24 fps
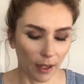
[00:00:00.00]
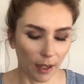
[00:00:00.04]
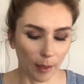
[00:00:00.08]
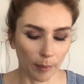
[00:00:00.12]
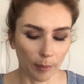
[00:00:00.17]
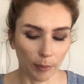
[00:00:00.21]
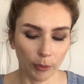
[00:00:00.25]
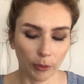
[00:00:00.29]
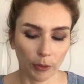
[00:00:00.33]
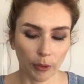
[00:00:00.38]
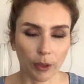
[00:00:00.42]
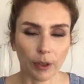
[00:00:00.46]

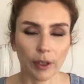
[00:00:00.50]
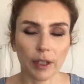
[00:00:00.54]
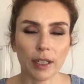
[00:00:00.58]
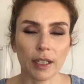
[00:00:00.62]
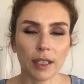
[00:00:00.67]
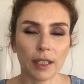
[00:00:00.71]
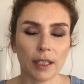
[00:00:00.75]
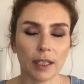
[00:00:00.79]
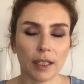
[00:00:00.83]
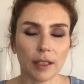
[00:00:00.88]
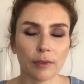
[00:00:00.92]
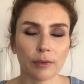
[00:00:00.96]
I'm sorry
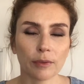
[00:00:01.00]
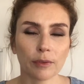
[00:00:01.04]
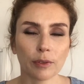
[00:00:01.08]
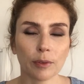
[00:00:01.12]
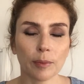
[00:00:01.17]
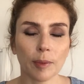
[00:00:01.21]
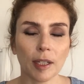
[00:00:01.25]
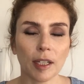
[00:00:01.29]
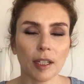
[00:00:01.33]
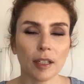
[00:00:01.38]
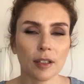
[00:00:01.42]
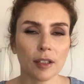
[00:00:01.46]
again for
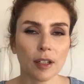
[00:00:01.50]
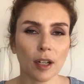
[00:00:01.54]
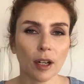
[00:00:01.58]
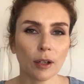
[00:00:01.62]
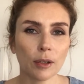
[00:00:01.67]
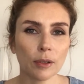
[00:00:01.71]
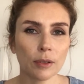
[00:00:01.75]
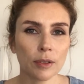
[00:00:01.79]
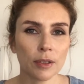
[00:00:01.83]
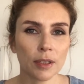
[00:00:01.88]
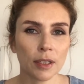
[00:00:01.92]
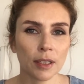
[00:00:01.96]
my head
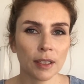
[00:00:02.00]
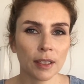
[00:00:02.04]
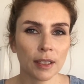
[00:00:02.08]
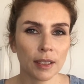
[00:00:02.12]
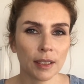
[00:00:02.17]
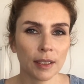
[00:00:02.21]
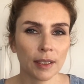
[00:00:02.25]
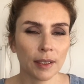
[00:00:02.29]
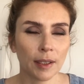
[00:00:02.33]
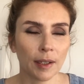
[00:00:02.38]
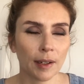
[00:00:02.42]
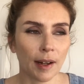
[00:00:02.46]
cold,
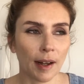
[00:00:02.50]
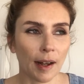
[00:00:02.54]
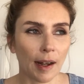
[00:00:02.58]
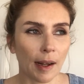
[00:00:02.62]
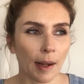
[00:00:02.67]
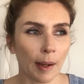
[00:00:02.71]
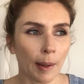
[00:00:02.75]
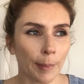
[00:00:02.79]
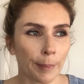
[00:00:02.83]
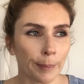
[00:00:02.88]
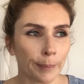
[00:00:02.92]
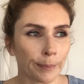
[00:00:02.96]

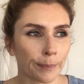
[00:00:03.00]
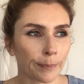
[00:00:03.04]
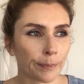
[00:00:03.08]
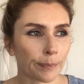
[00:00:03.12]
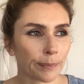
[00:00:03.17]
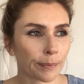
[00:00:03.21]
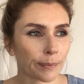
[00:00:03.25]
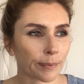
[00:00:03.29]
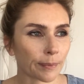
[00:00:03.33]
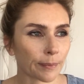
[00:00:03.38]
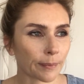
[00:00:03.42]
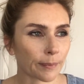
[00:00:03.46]
and
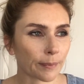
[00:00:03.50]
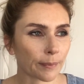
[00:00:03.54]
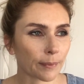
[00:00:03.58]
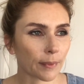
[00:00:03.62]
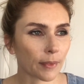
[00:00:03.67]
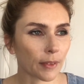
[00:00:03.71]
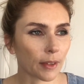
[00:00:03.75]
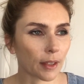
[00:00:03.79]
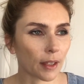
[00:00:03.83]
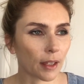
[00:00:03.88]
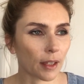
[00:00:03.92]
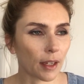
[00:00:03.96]

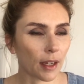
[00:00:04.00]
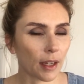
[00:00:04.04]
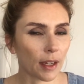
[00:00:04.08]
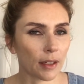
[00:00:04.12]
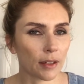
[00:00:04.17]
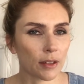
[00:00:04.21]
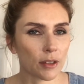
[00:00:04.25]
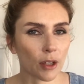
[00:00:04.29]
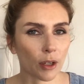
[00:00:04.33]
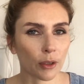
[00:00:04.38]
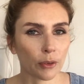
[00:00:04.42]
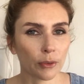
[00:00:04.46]

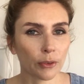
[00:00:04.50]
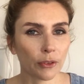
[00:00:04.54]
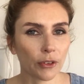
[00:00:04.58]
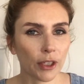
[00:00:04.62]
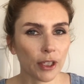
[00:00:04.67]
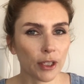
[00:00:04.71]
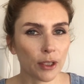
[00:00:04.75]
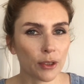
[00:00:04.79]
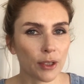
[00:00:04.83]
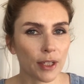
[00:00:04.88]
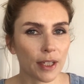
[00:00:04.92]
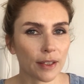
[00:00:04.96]
I'll see
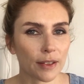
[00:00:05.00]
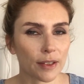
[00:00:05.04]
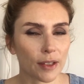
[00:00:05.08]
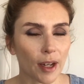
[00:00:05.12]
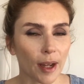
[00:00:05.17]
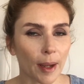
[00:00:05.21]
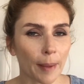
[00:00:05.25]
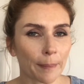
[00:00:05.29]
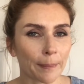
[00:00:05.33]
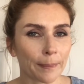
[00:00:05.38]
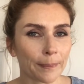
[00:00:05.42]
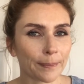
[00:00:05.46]
you next
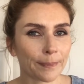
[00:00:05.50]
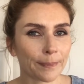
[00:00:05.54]
time.